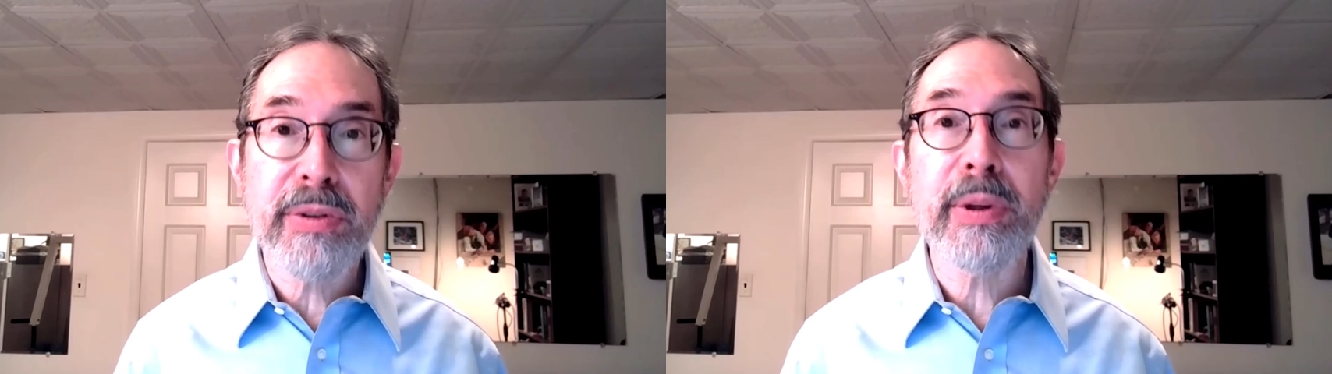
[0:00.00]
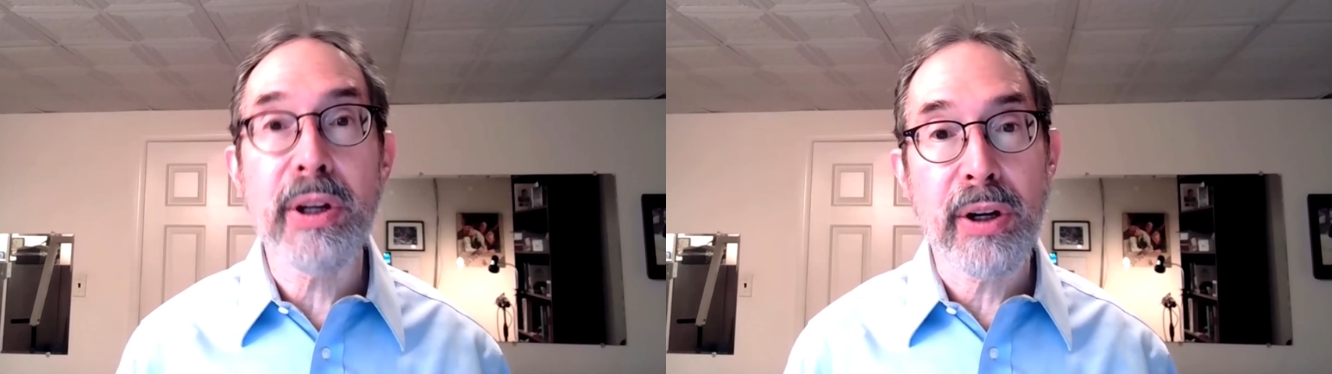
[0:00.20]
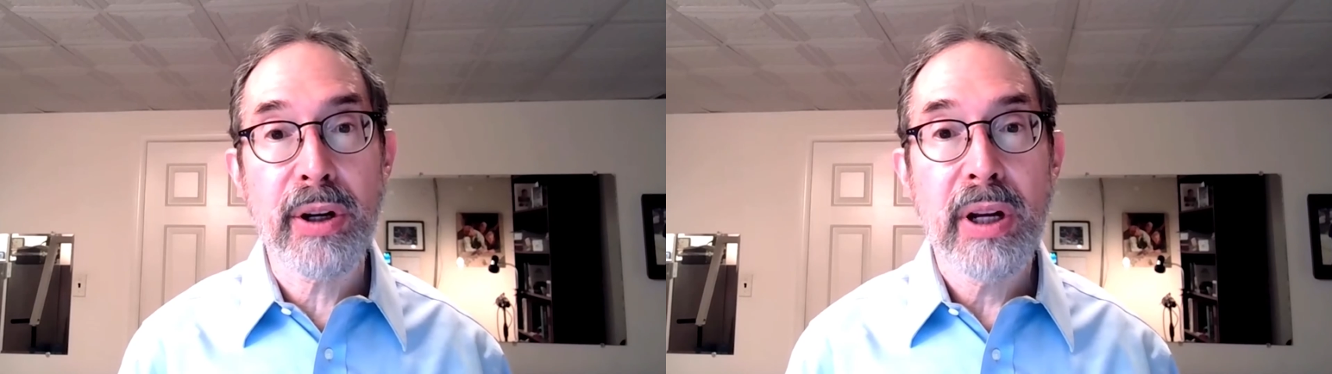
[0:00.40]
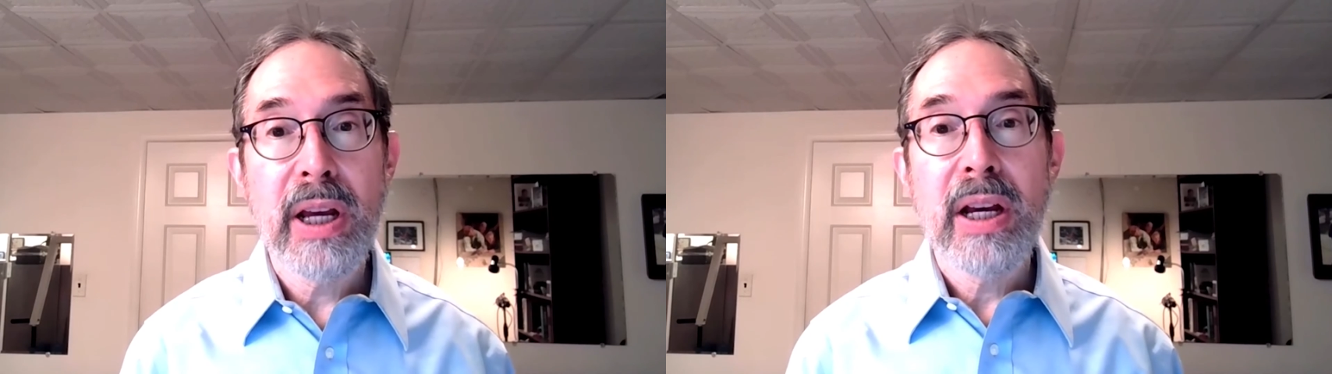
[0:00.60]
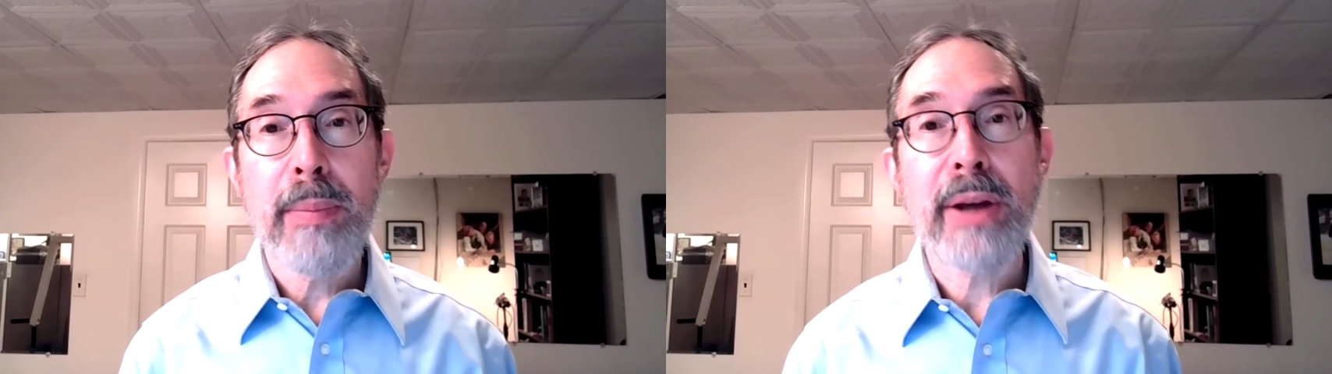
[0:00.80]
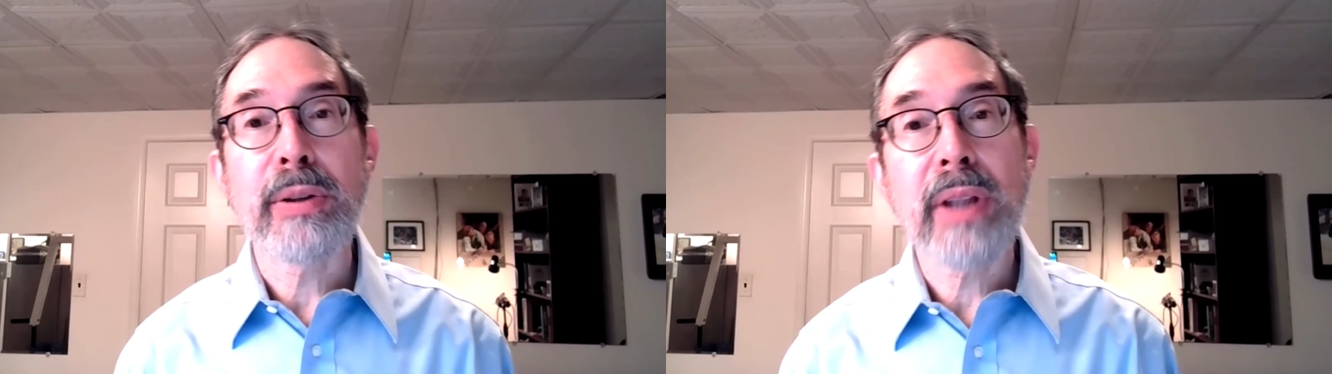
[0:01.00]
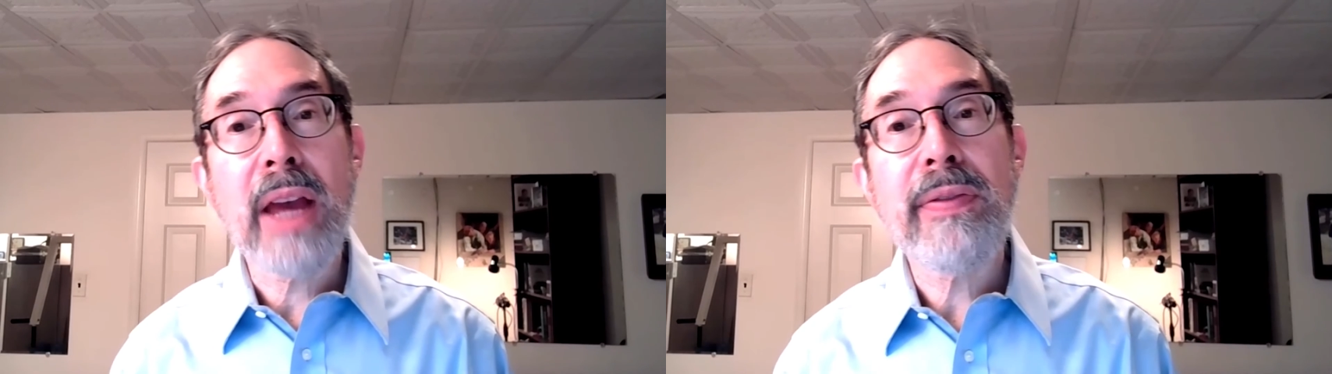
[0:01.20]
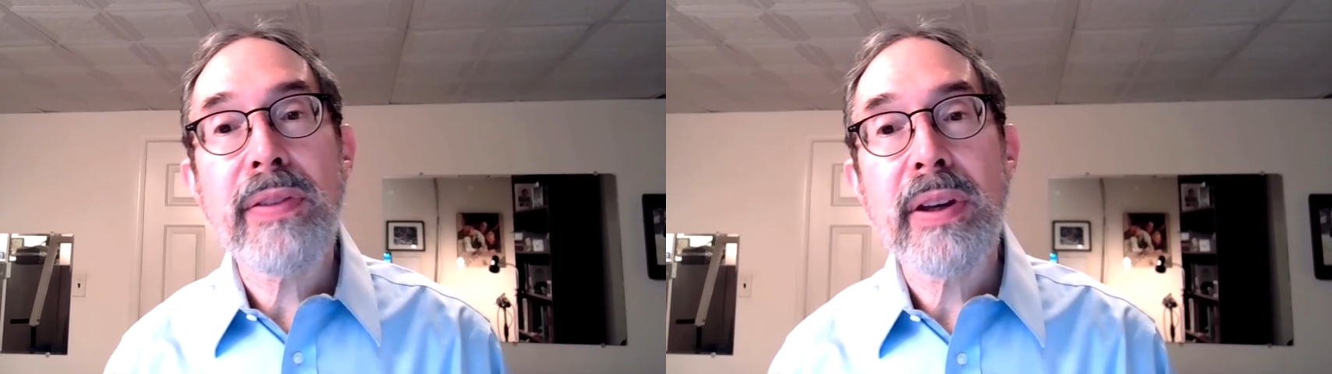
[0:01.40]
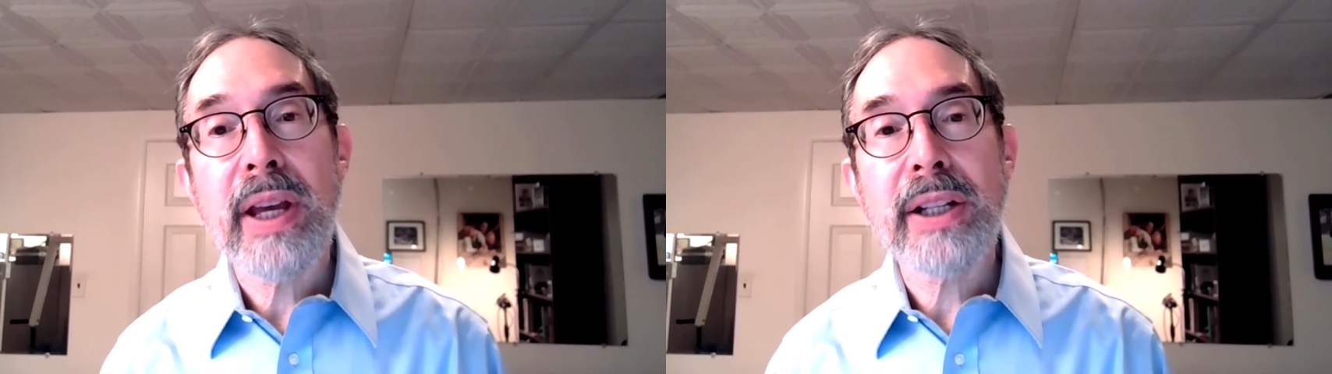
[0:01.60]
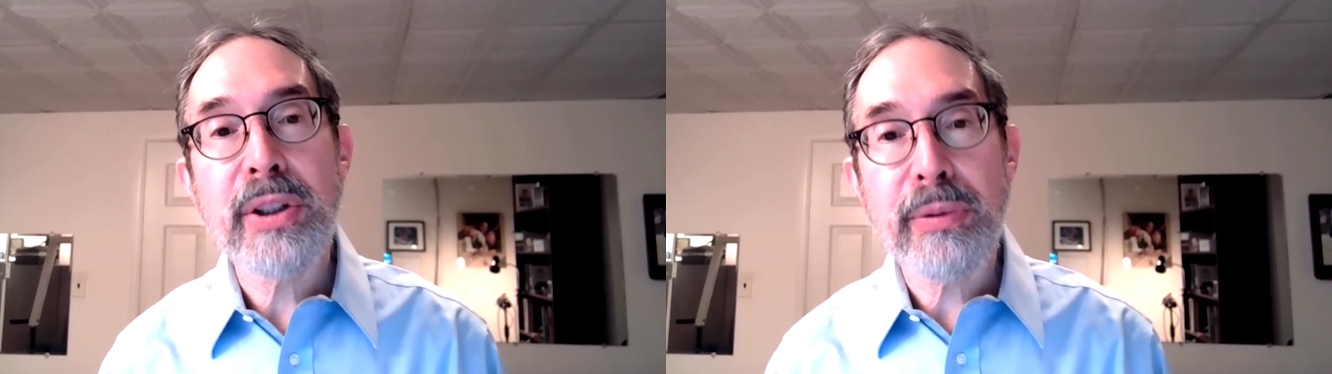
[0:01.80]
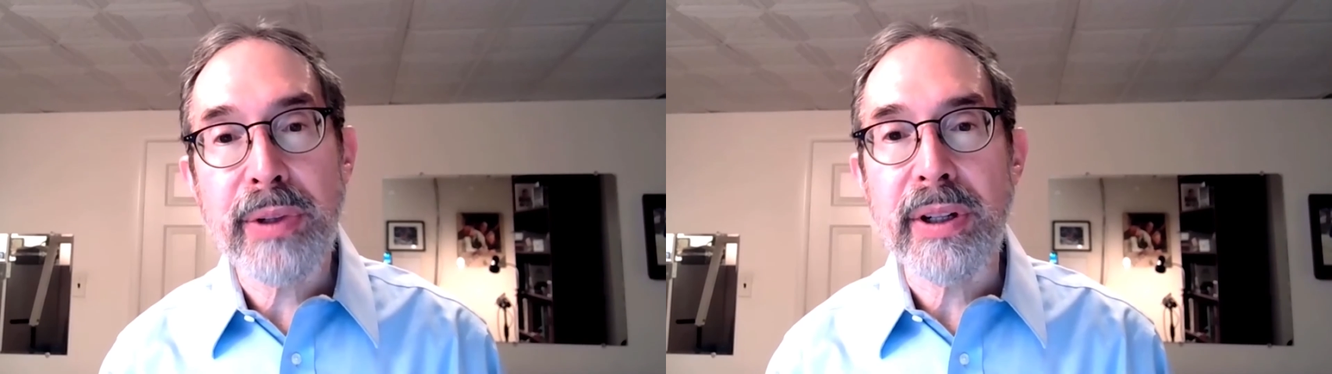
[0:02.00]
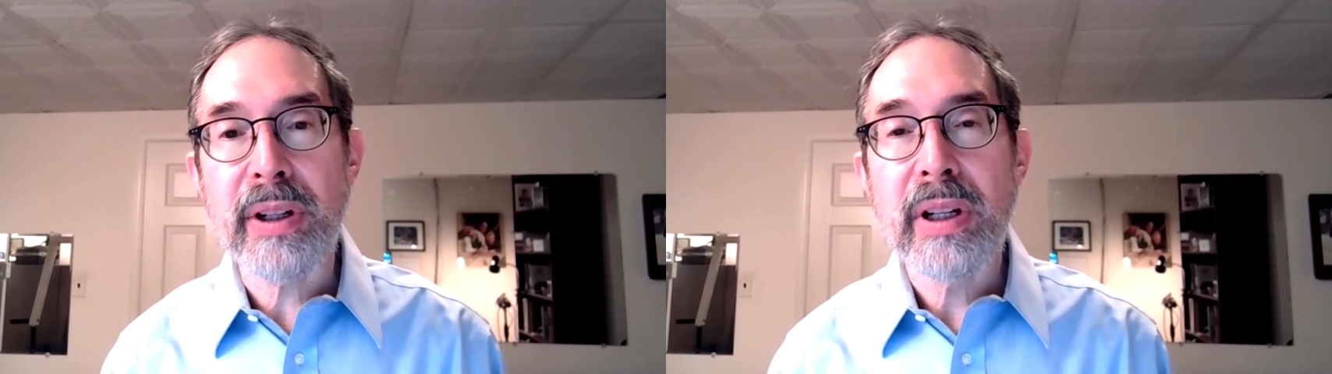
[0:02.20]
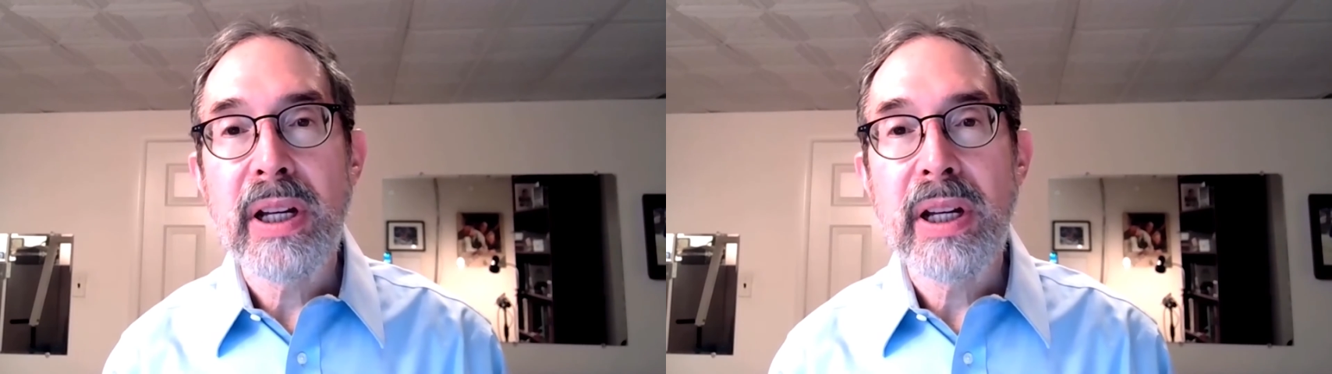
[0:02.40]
her about her life and career,